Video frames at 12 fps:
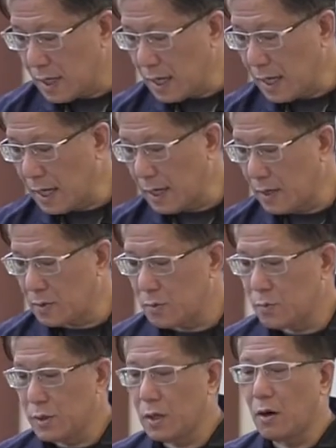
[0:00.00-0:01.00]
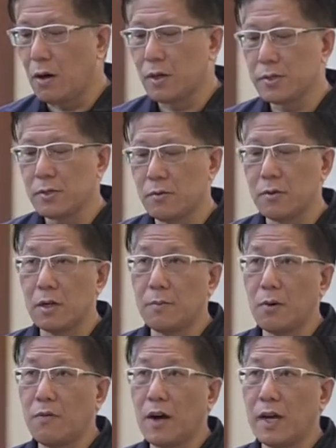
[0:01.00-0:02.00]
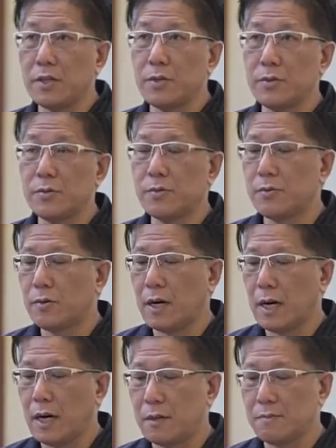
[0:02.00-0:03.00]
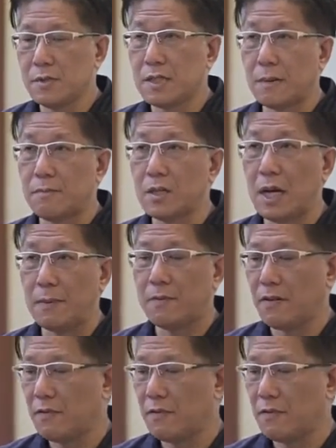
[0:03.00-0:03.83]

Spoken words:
And we also going to provide you some type